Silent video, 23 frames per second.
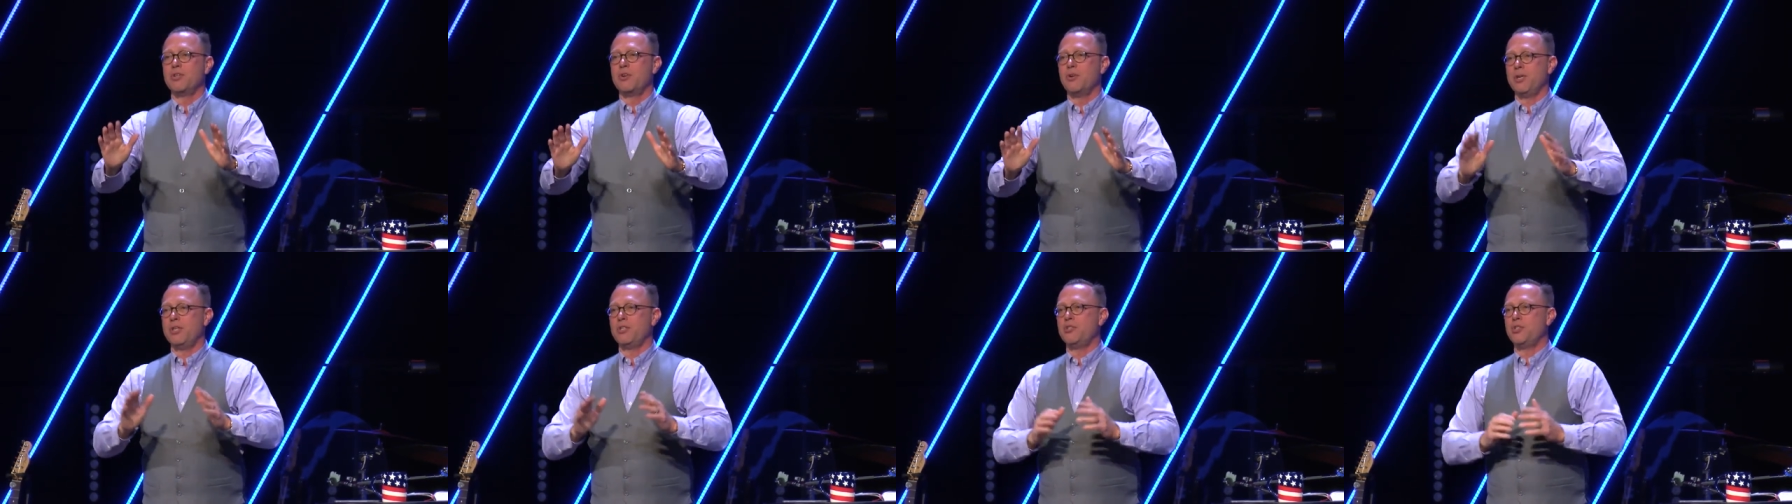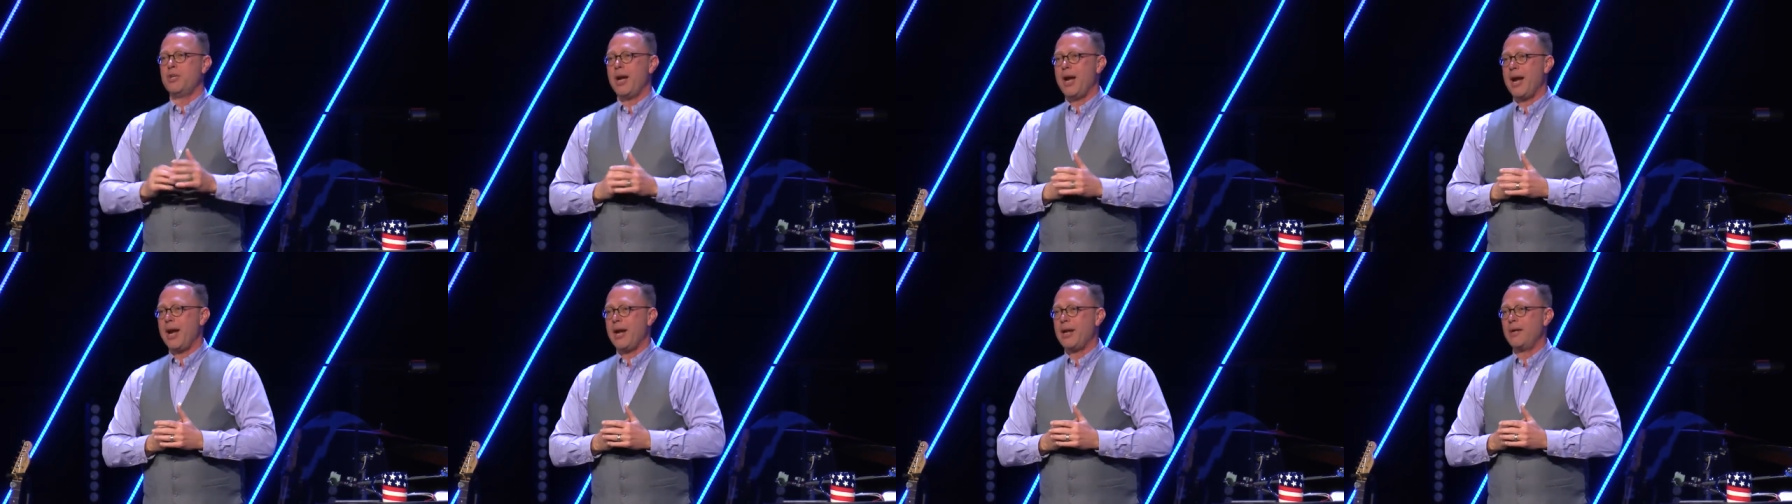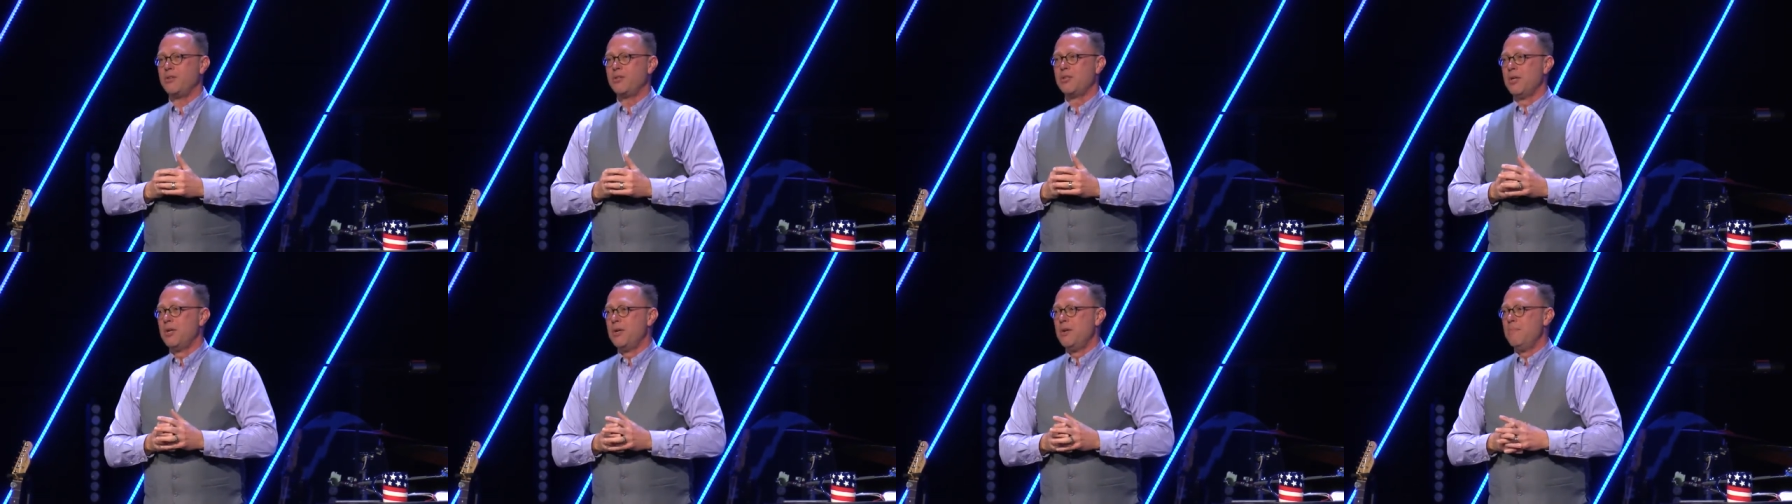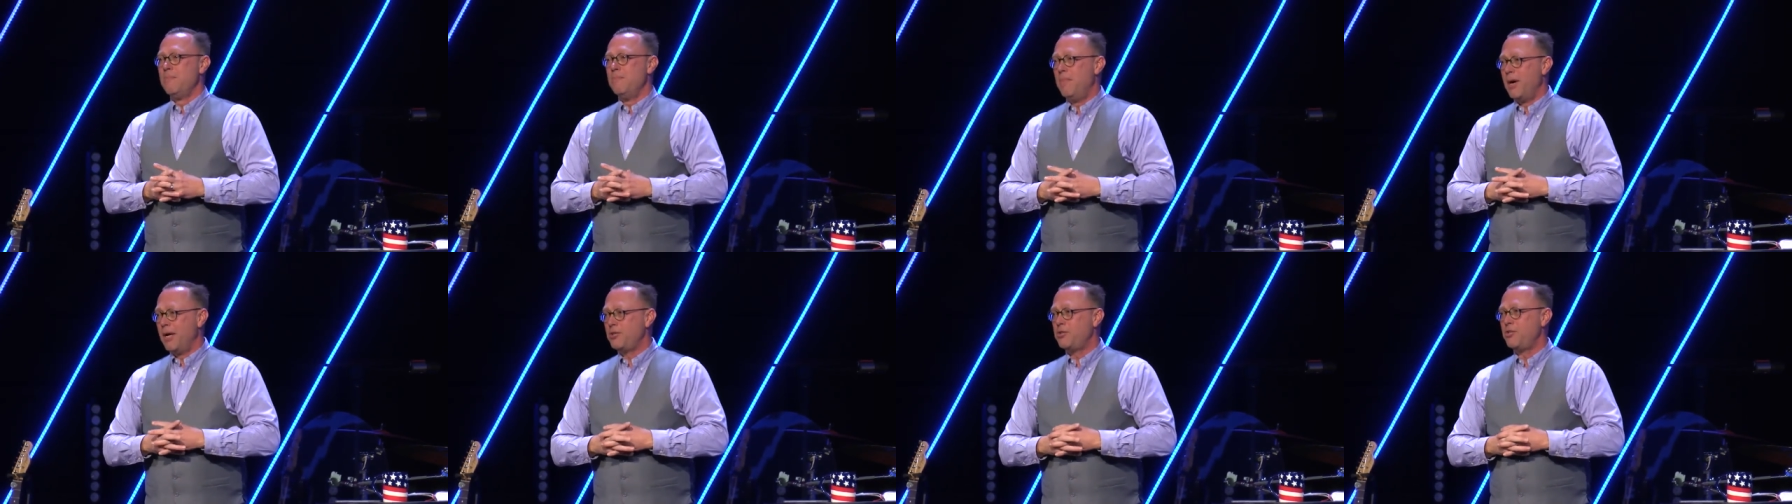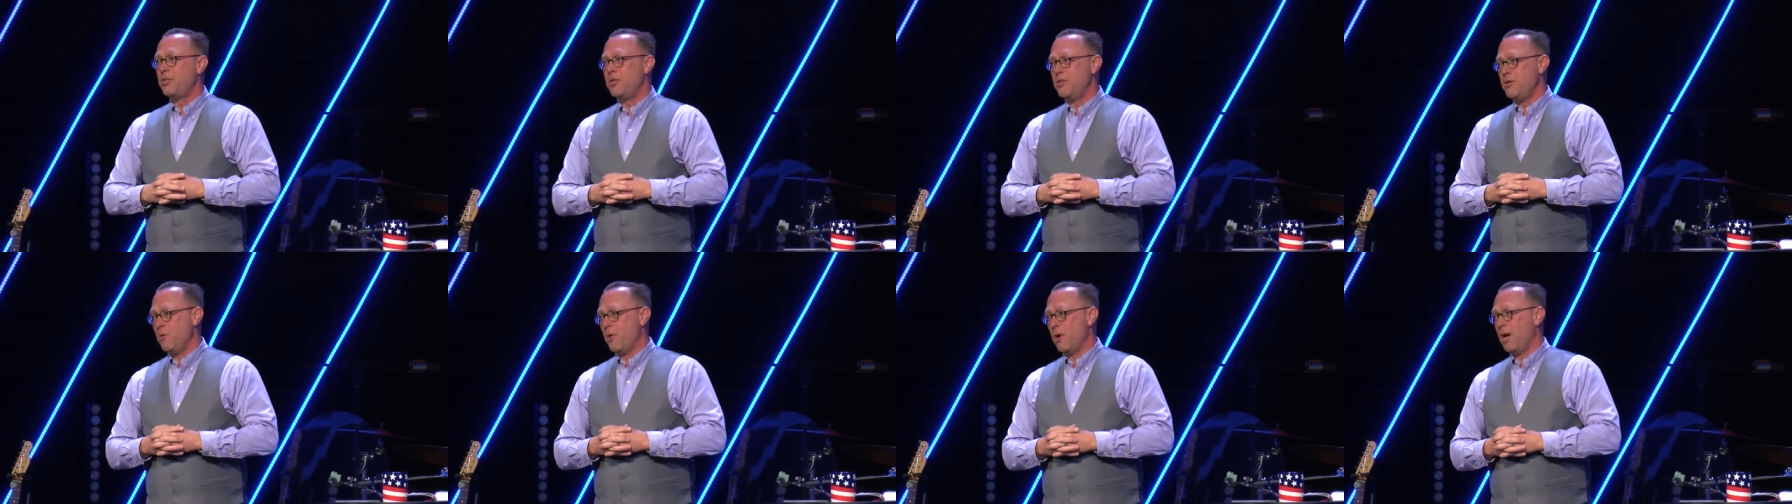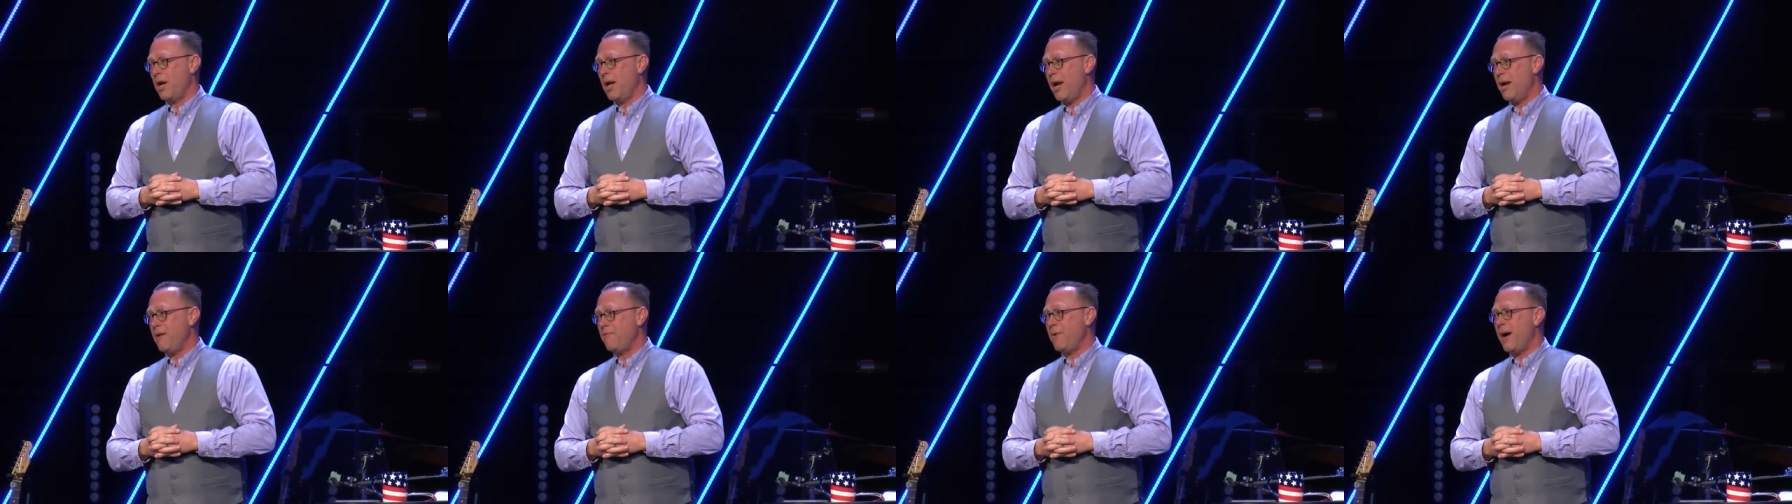going to change much in your
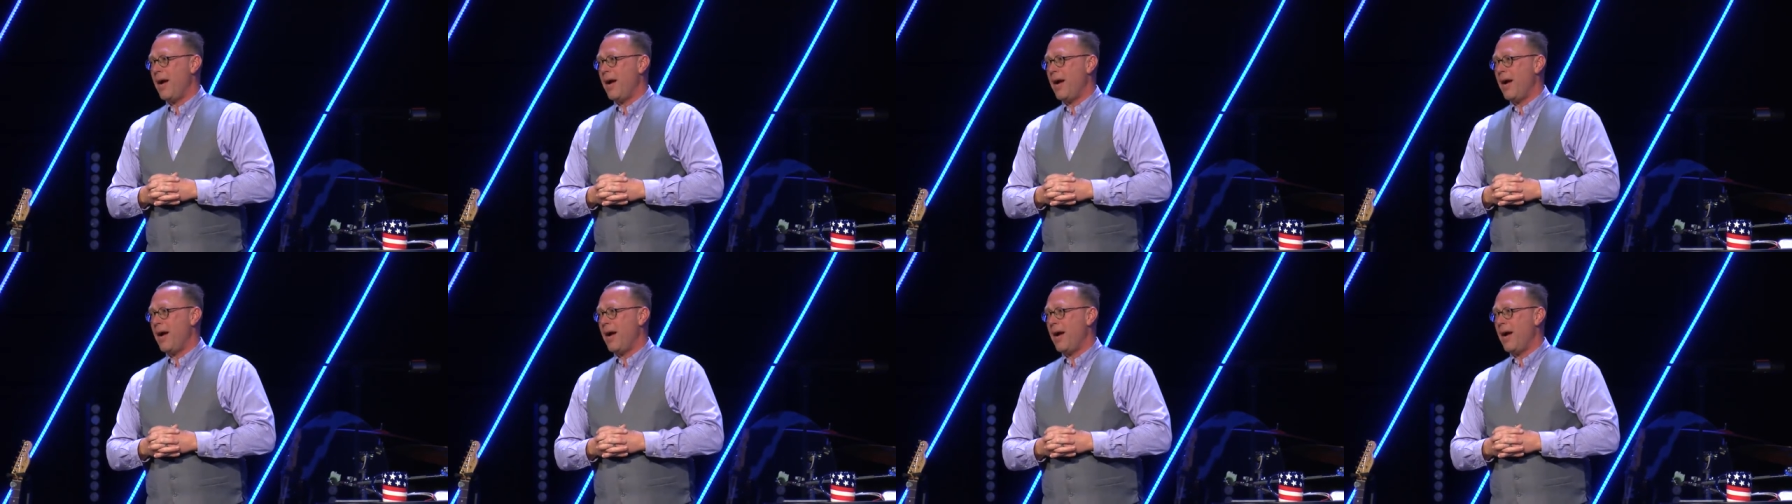life.